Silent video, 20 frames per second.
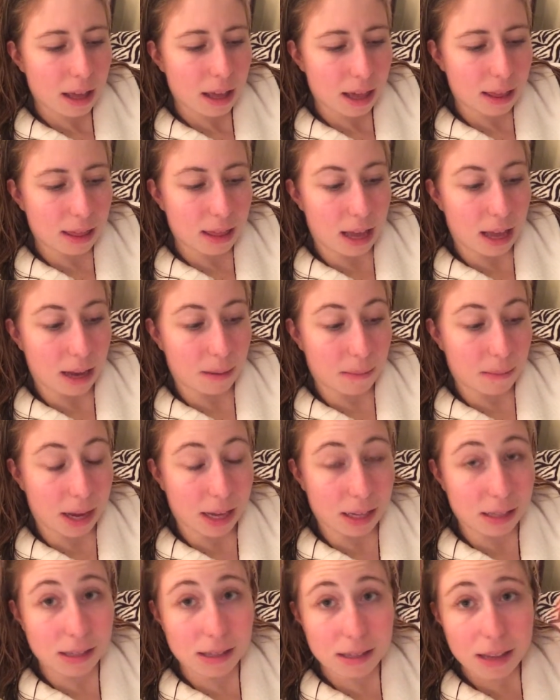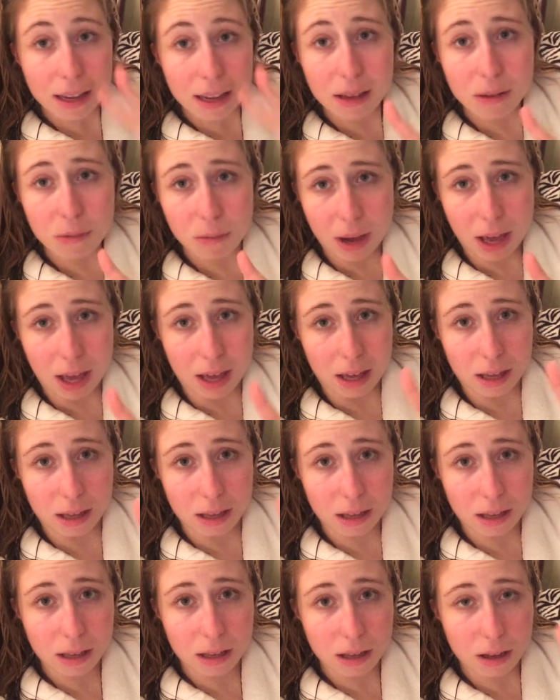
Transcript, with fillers: And then my second way